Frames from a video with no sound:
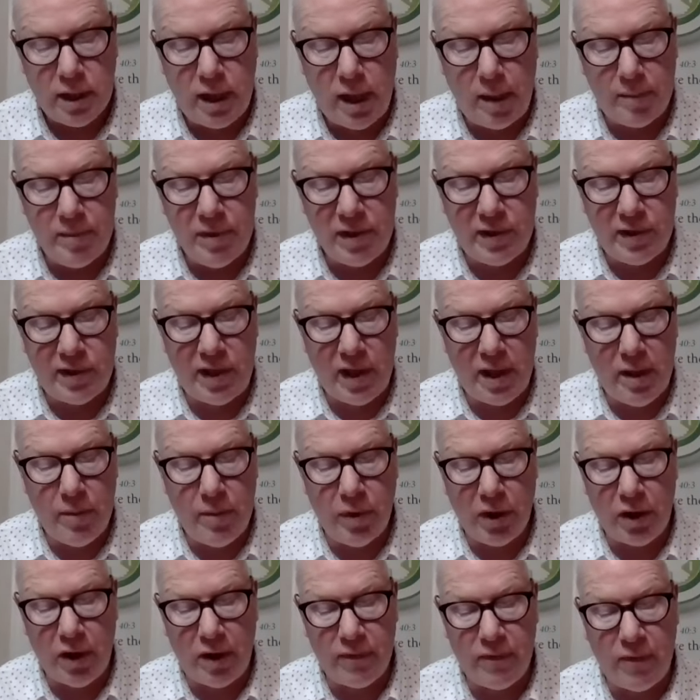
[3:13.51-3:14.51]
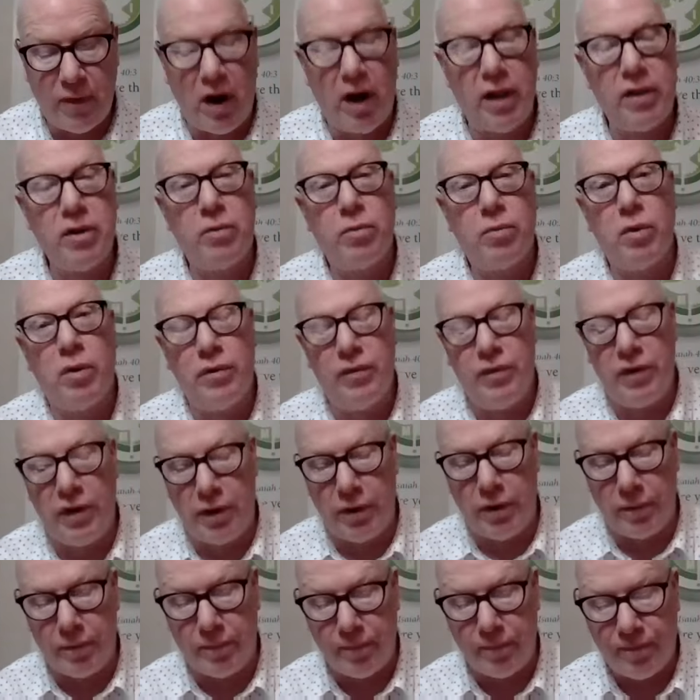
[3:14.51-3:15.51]
Come and see what our father will
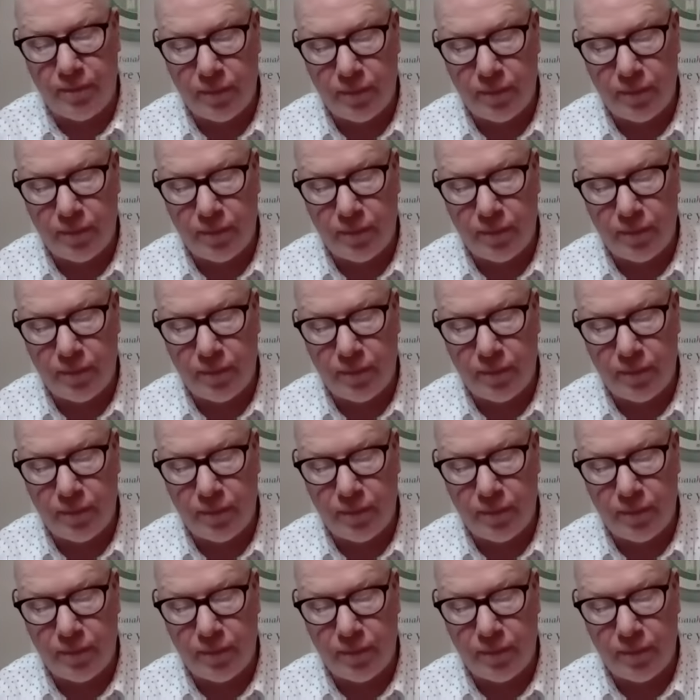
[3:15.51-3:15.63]
do.